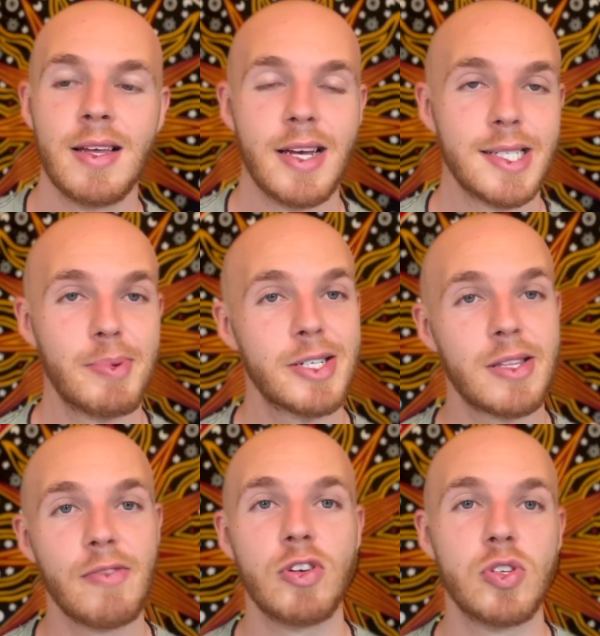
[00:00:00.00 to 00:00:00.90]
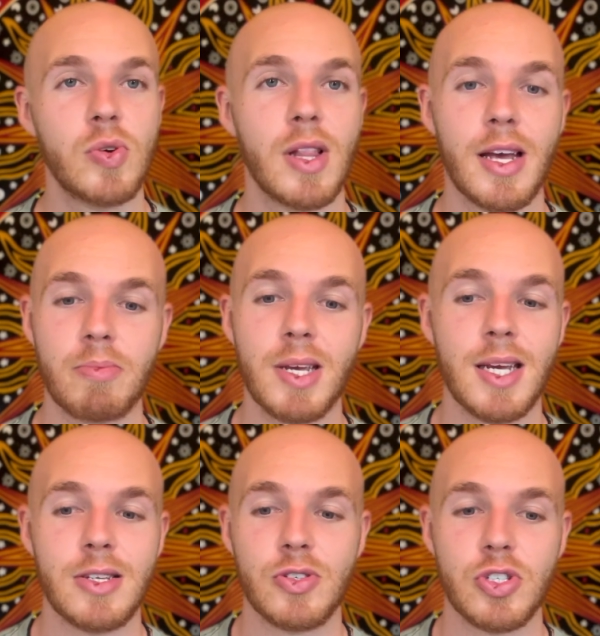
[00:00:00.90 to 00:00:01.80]
especially if you do it like me
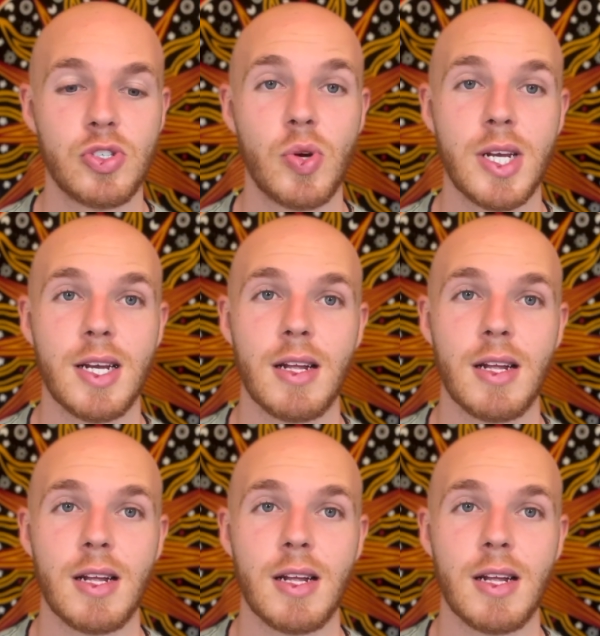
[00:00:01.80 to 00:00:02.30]
and you're just drinking